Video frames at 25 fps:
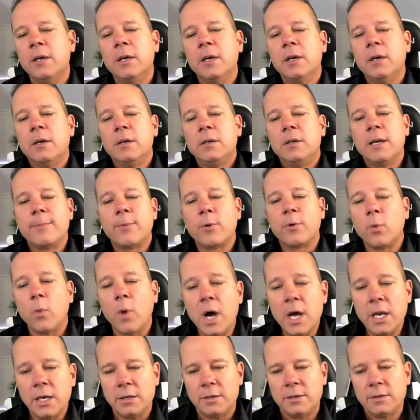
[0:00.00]
Number
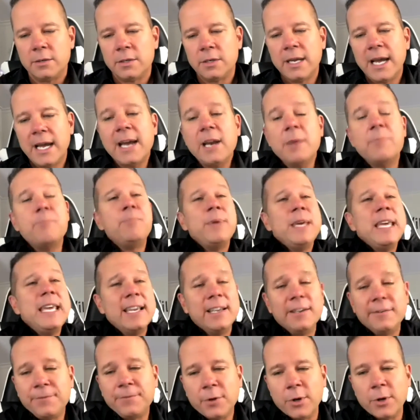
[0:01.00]
one, how to be
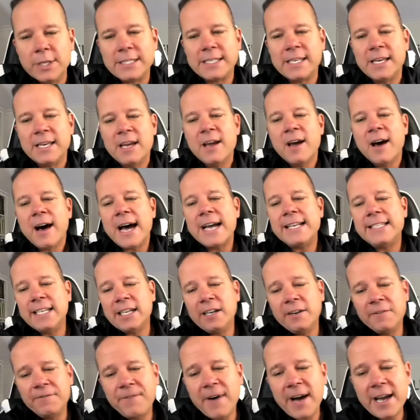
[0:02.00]
influenced.
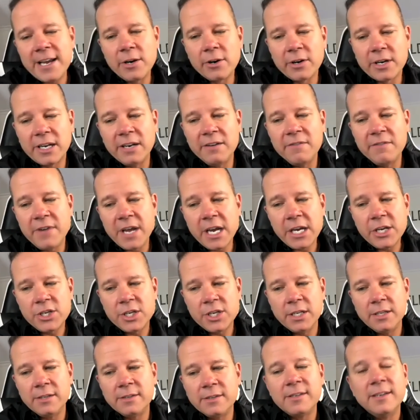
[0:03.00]
Identify your
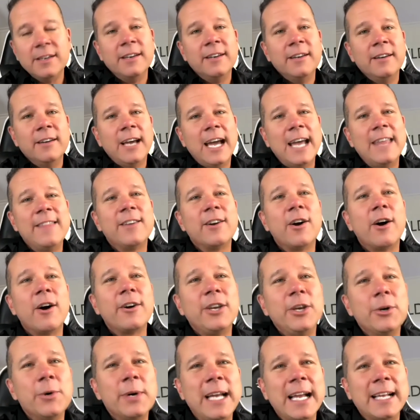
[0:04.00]
convictions and then
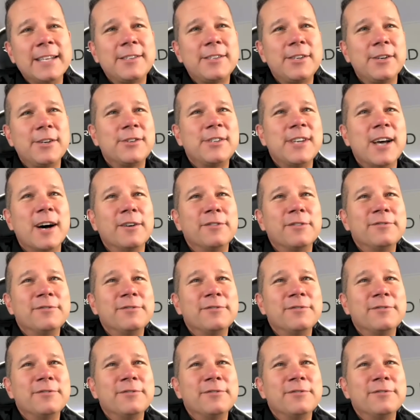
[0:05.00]
argue against yourself.